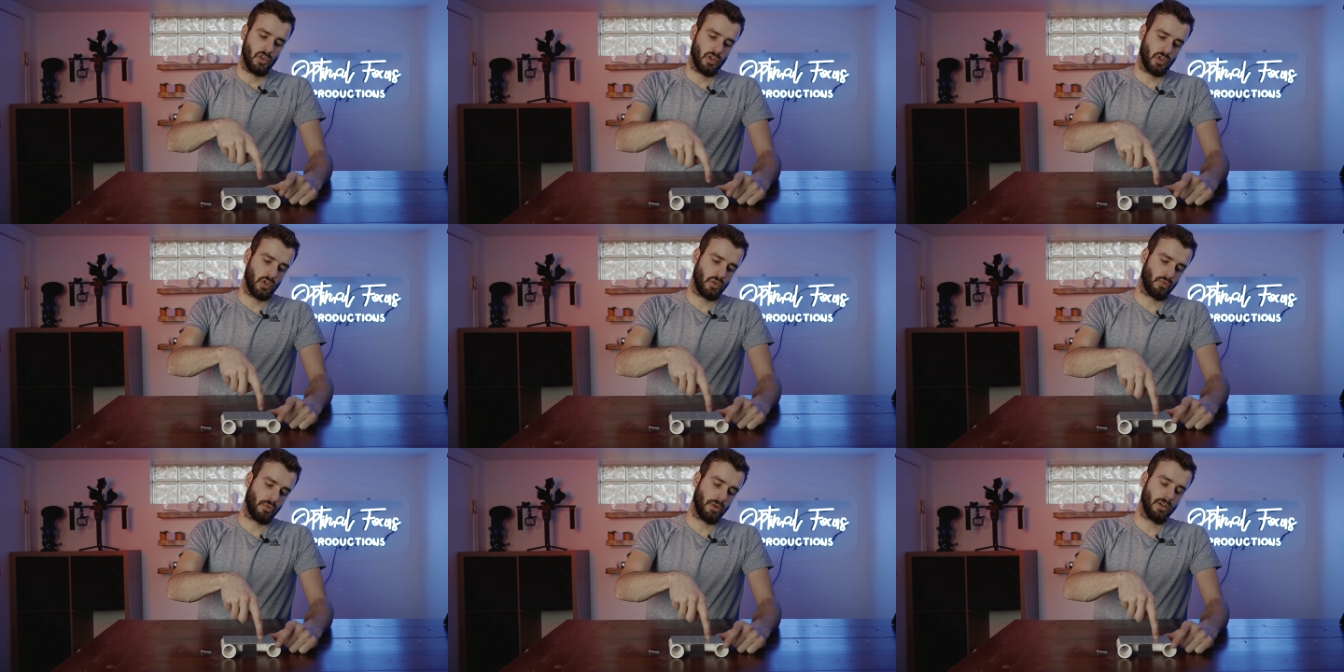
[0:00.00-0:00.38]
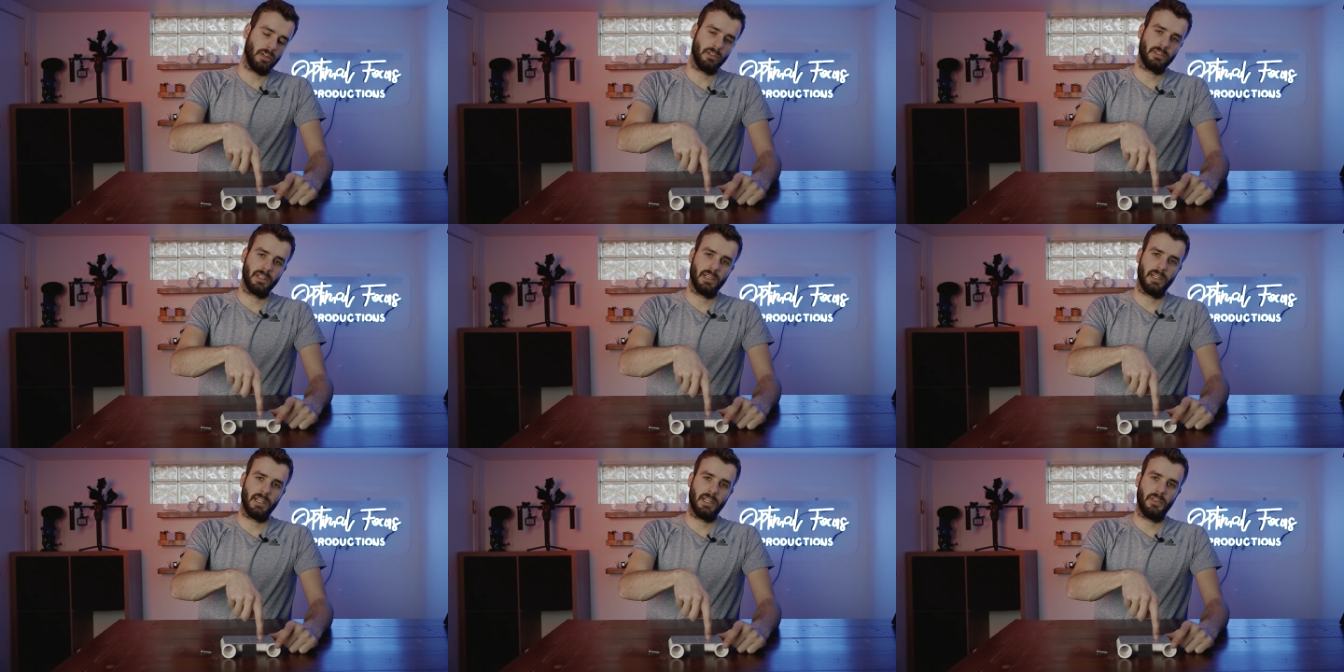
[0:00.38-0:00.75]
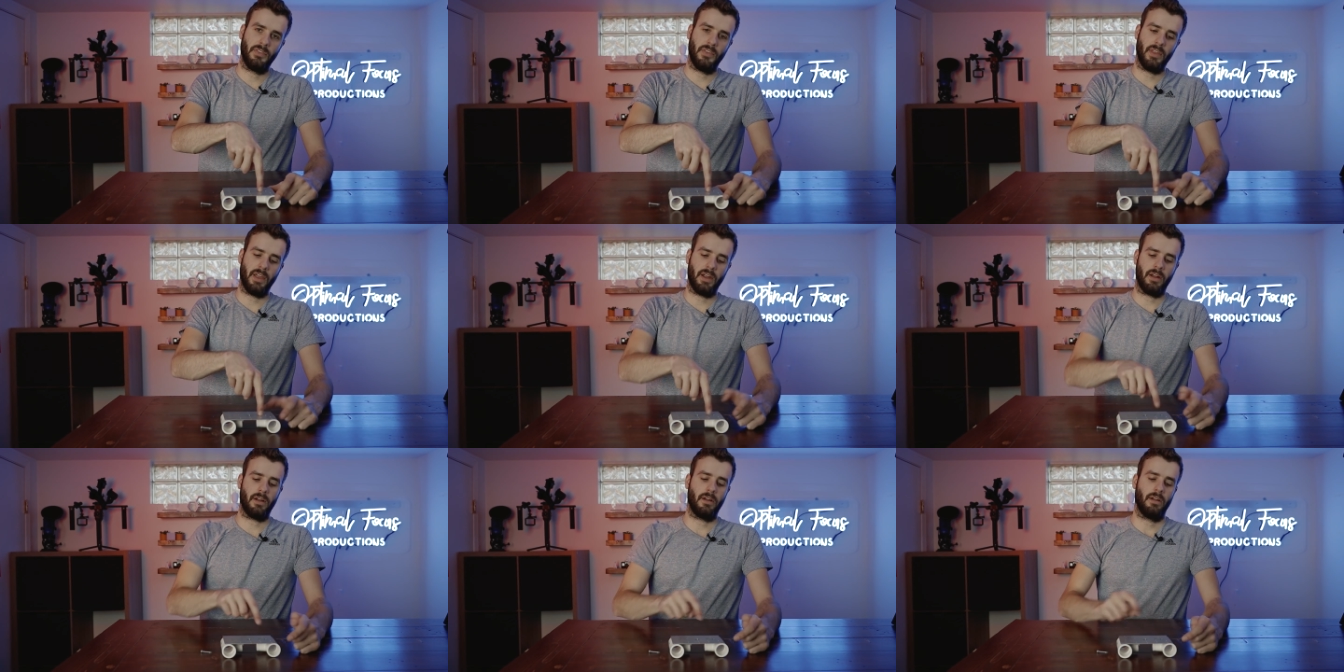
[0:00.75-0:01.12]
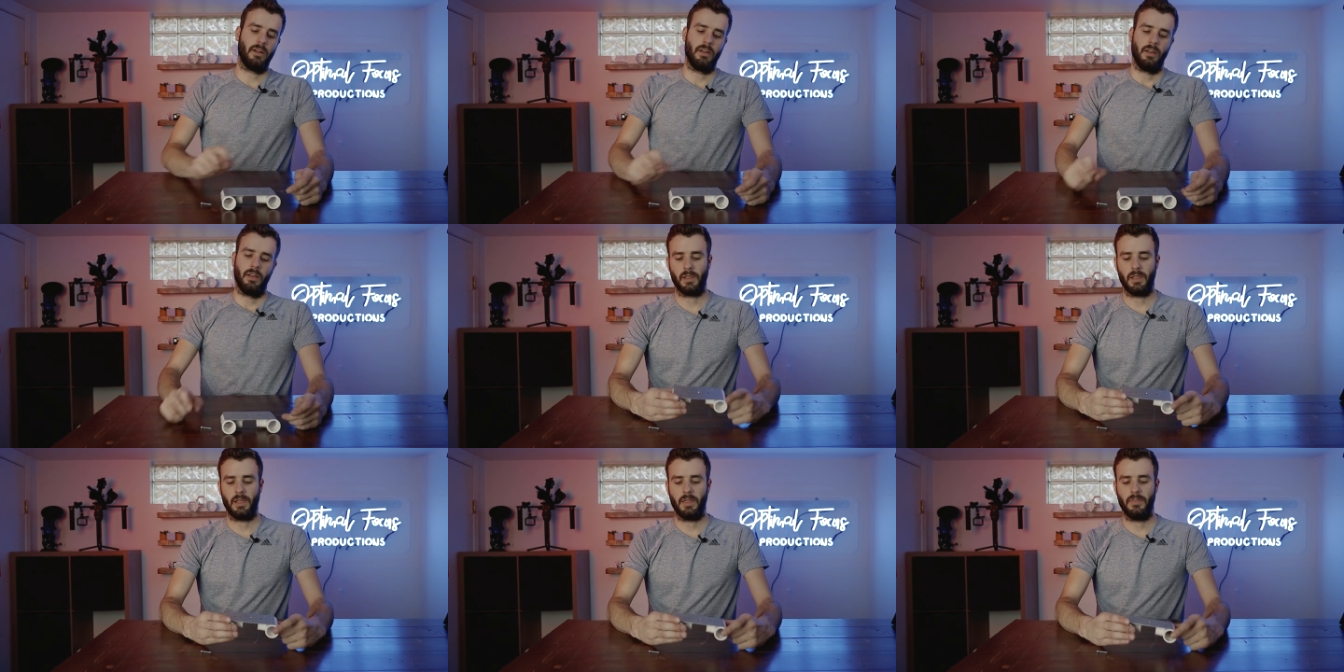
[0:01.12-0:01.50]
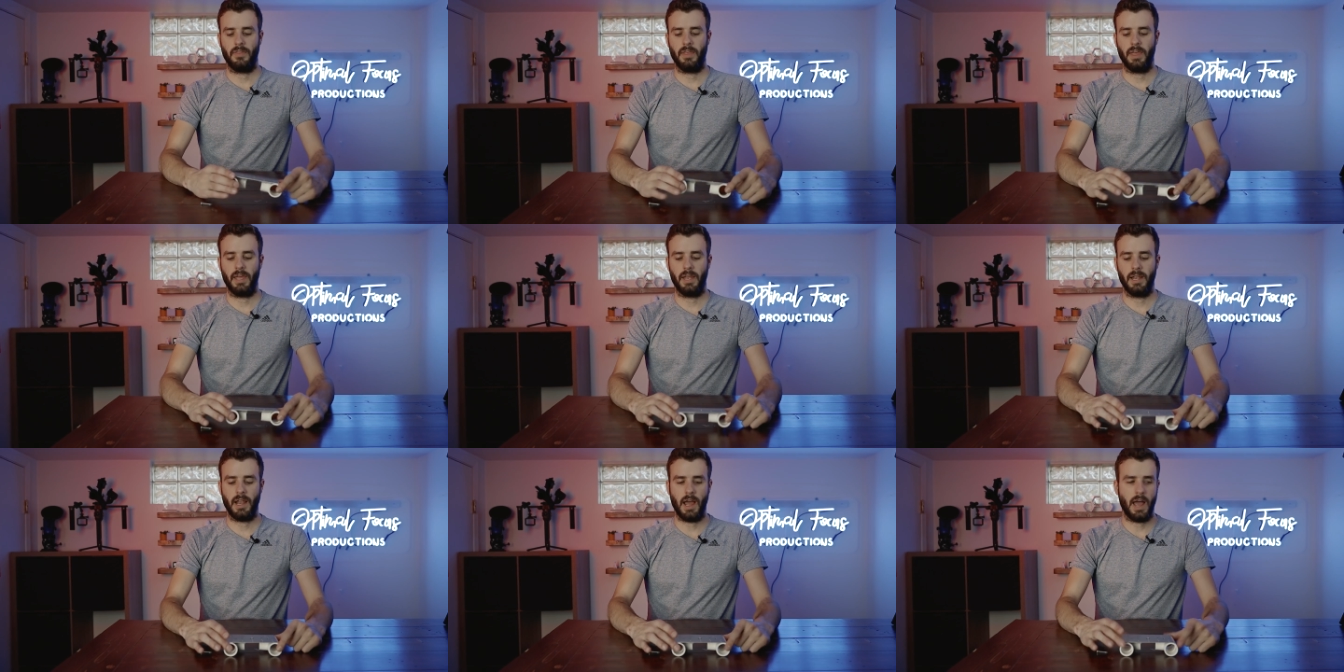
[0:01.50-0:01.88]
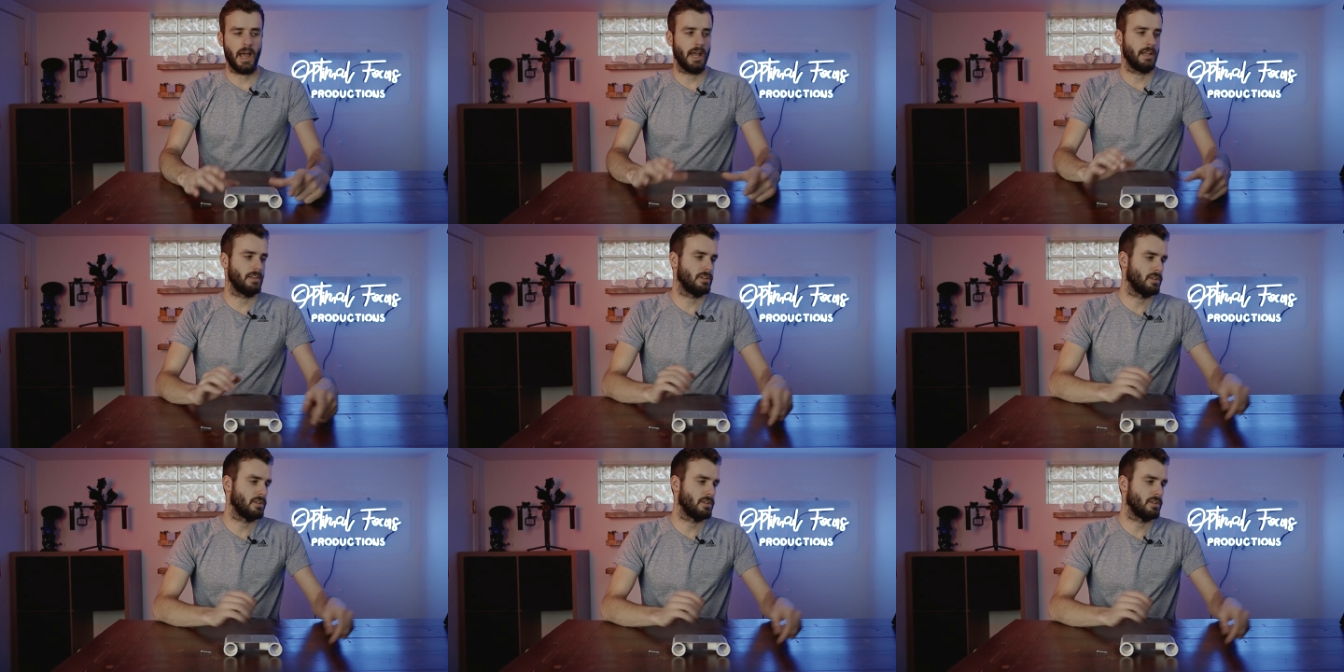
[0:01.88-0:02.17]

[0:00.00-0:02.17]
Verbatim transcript: drilled it in there, and then I